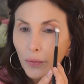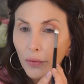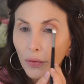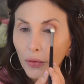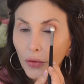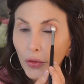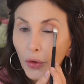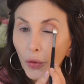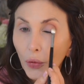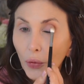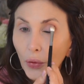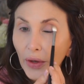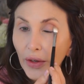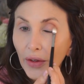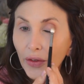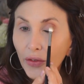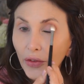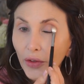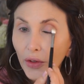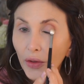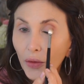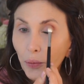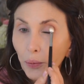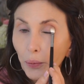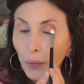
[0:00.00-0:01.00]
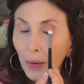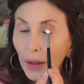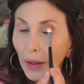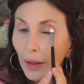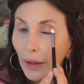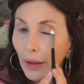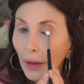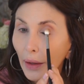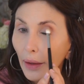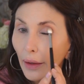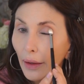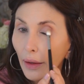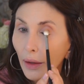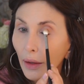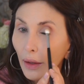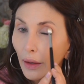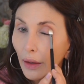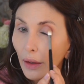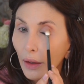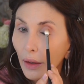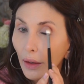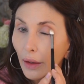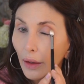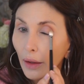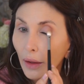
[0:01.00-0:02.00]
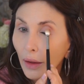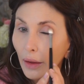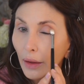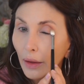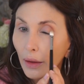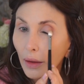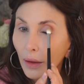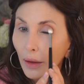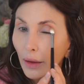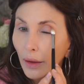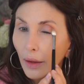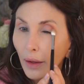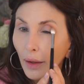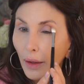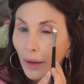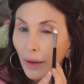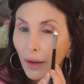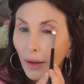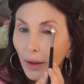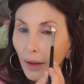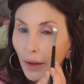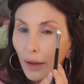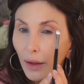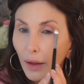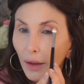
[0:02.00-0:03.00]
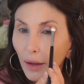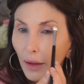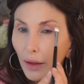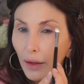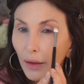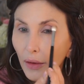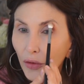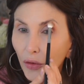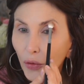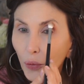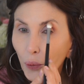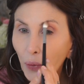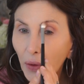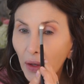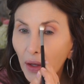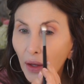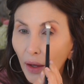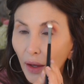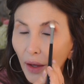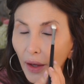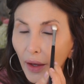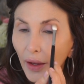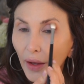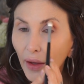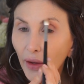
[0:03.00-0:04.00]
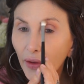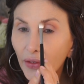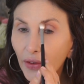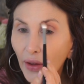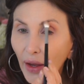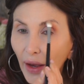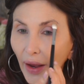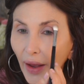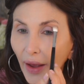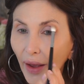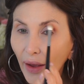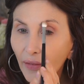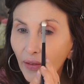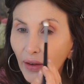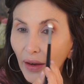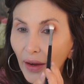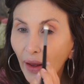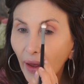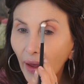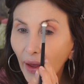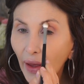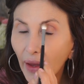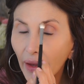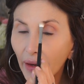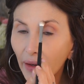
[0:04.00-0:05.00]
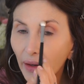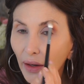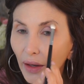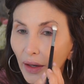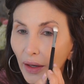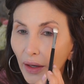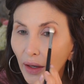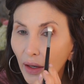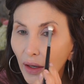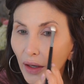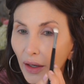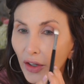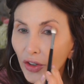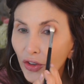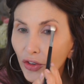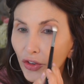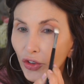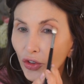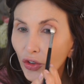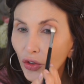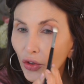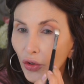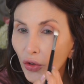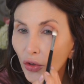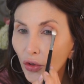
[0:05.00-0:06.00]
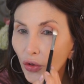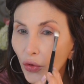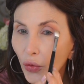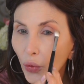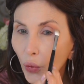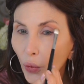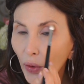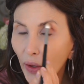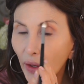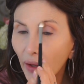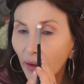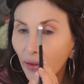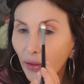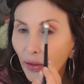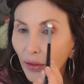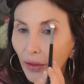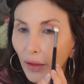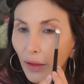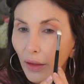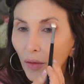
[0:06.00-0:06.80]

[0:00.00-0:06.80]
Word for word: The reason being is because I haven't had any issues with